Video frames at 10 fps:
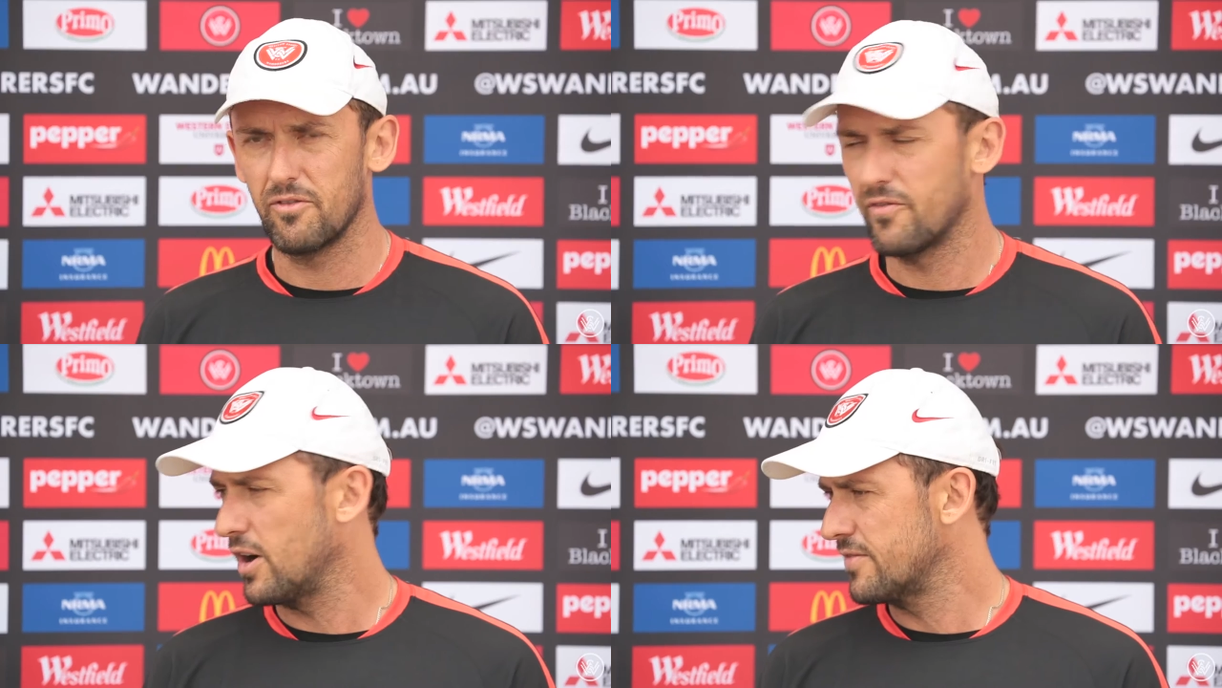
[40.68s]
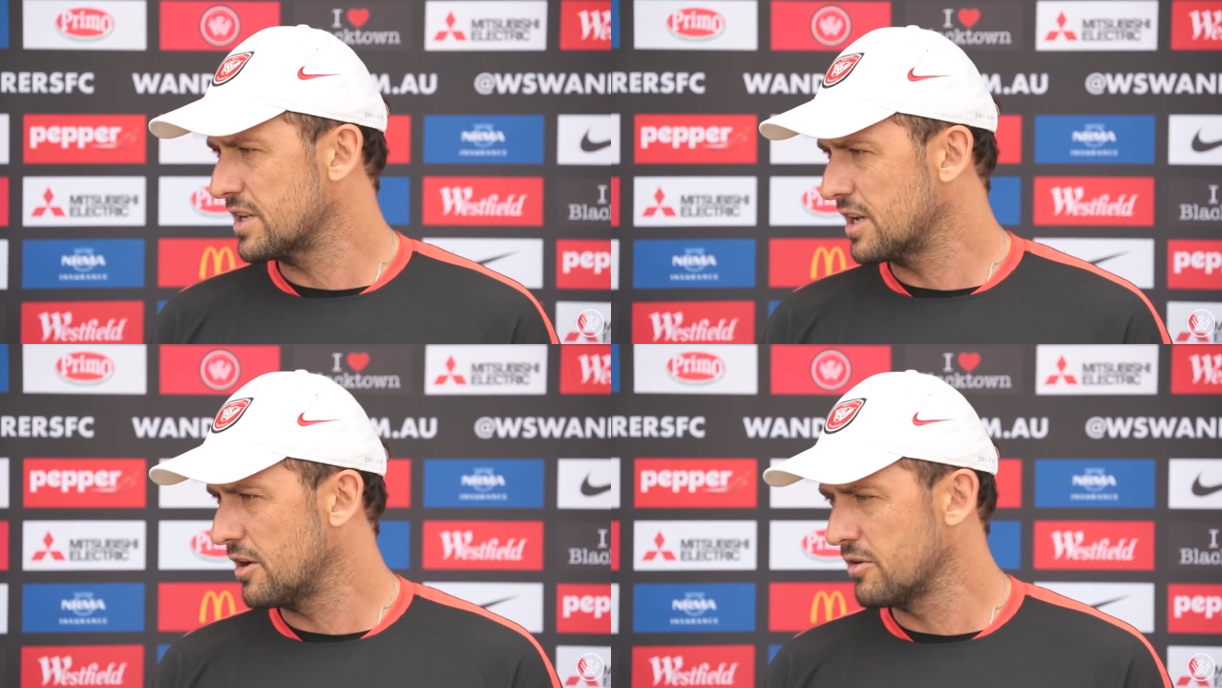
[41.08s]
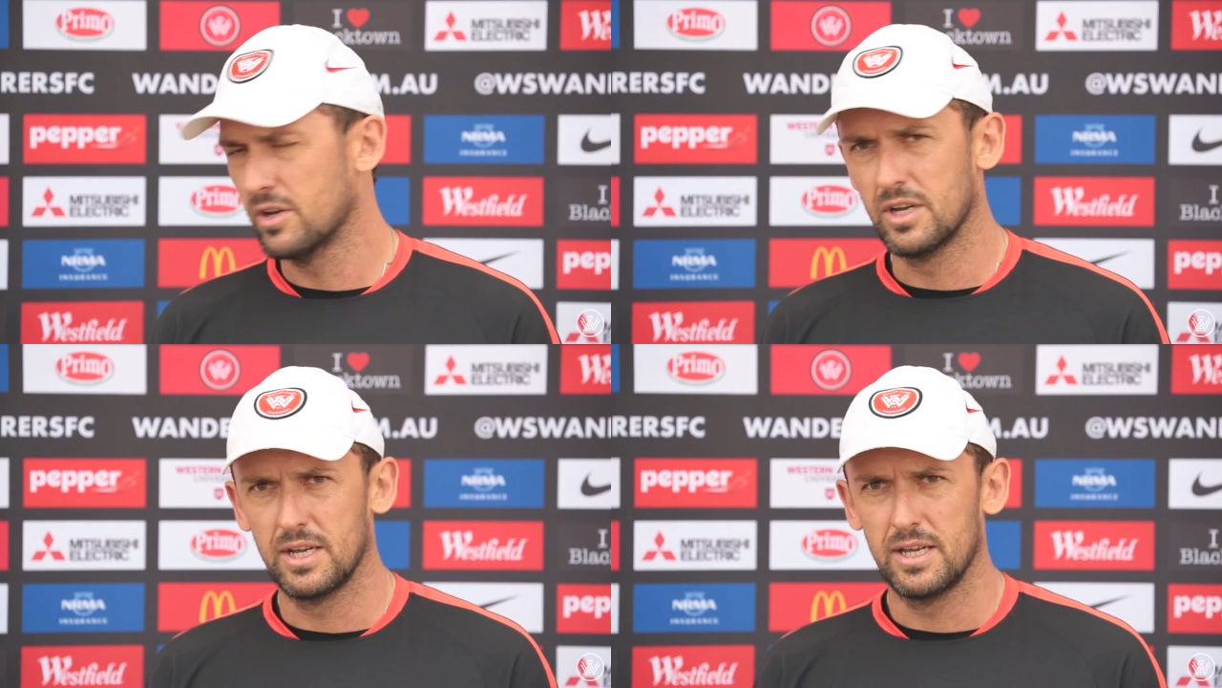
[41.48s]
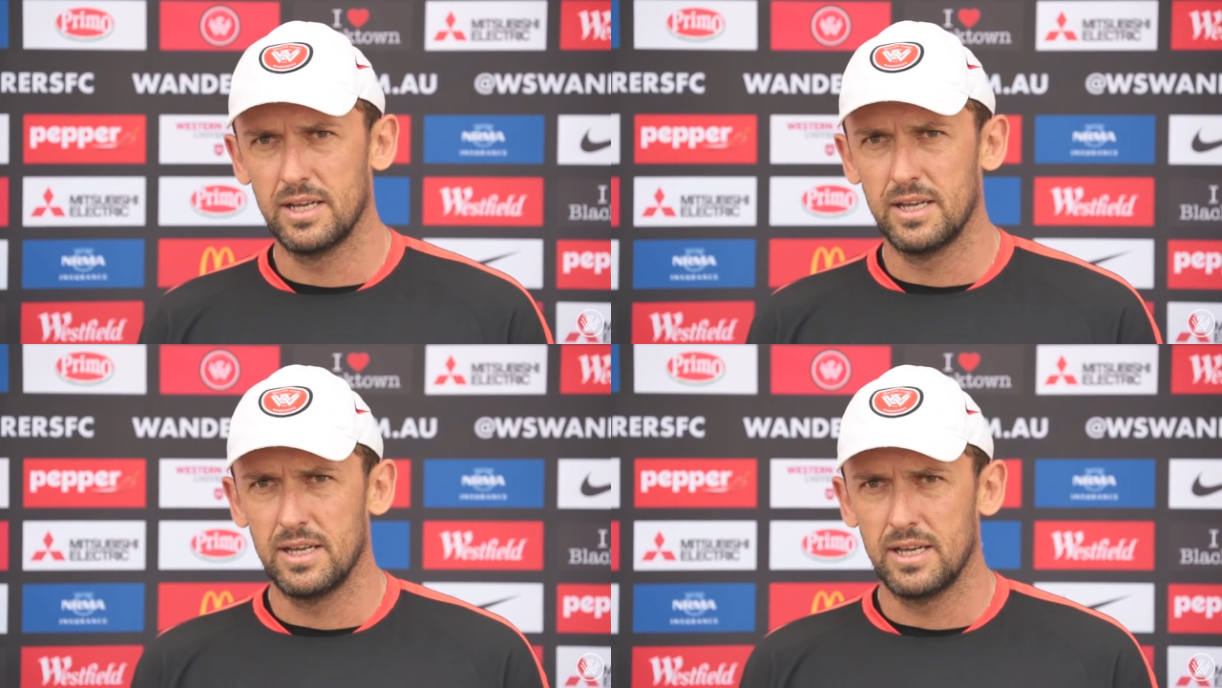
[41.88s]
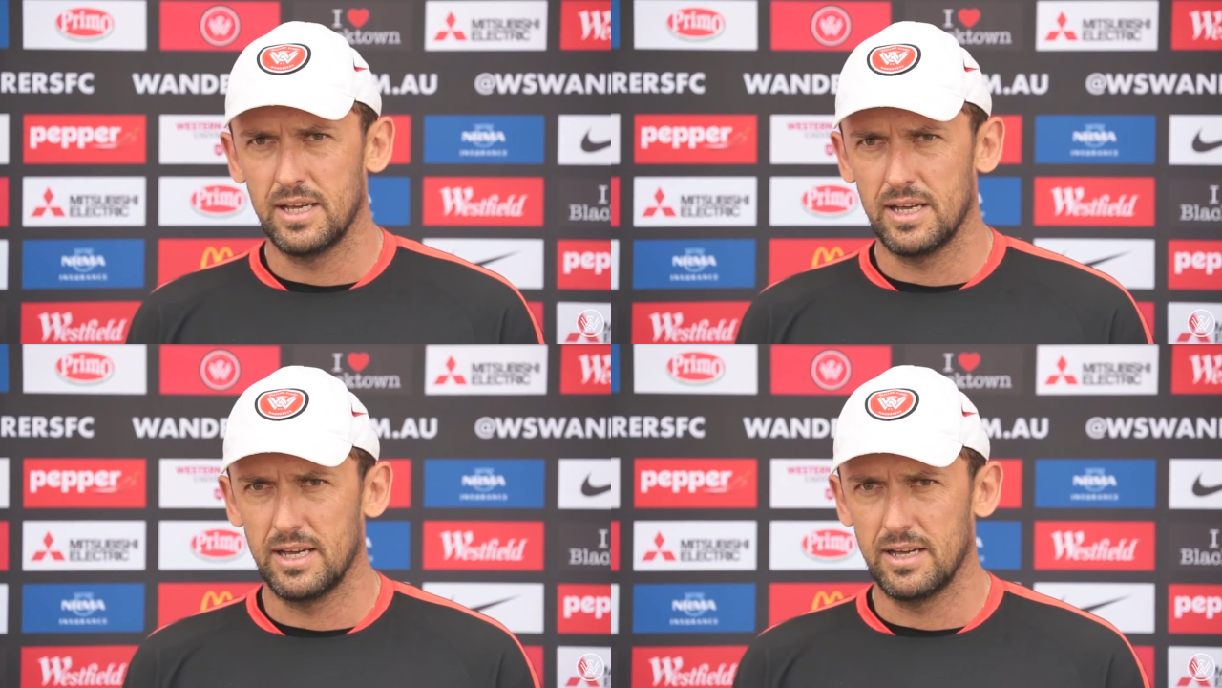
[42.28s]
5 to go,
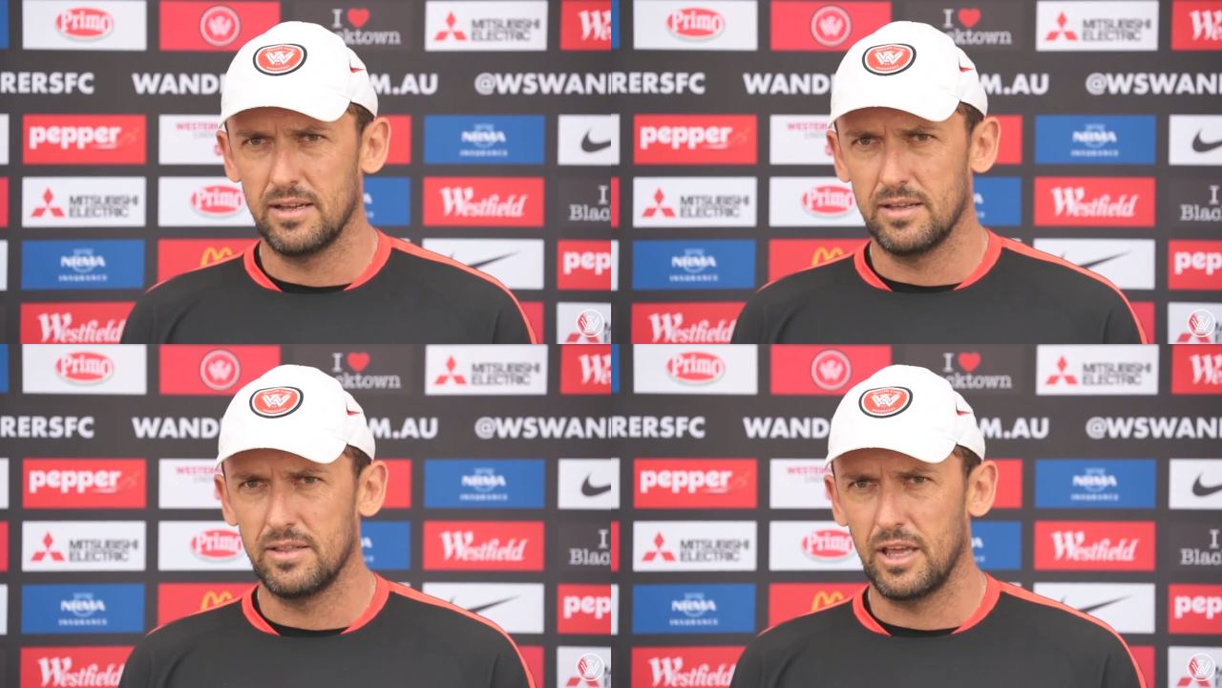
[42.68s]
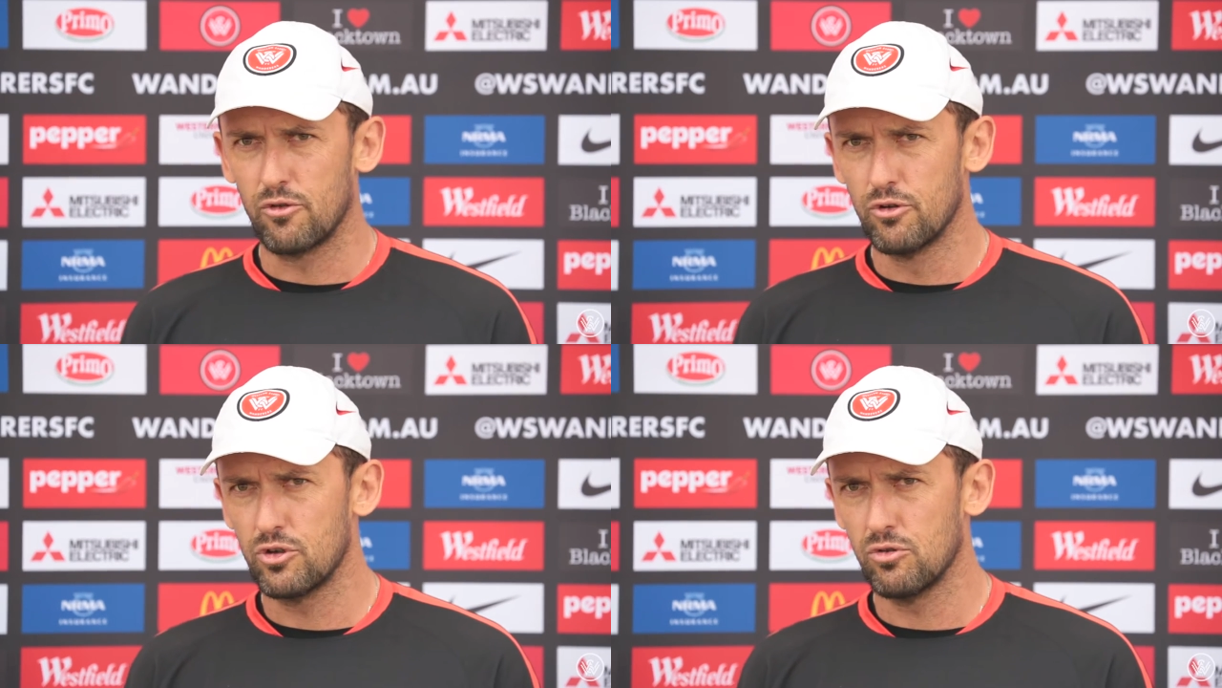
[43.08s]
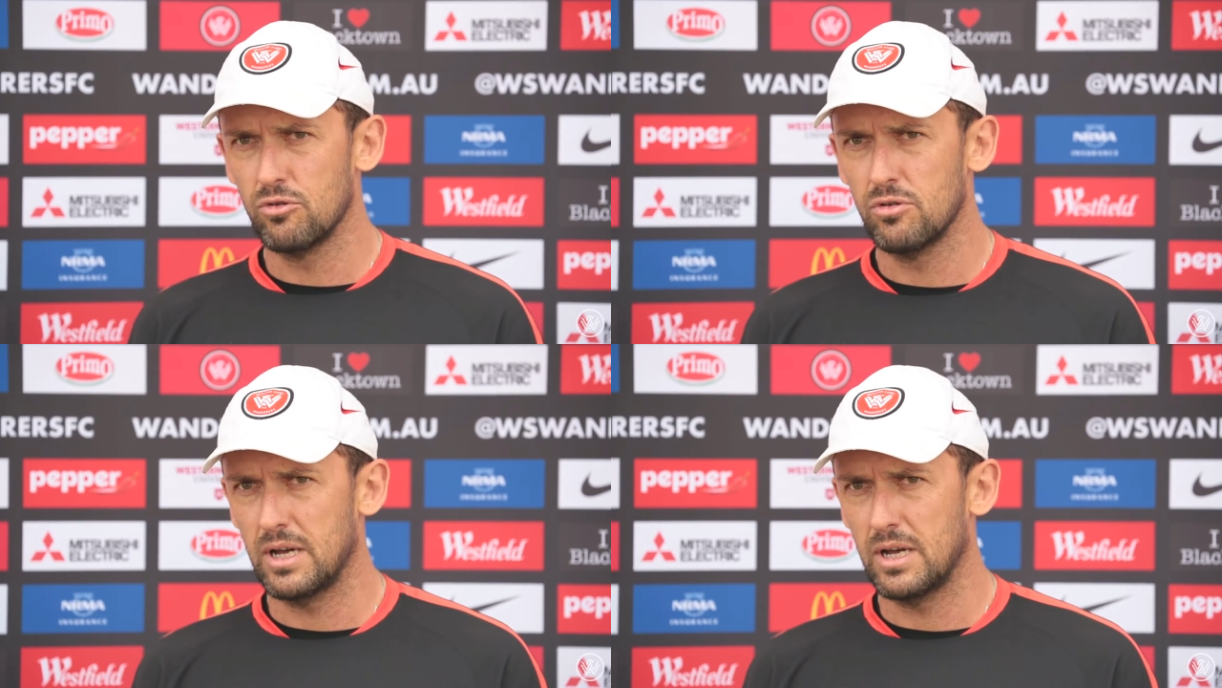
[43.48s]
they're crucial.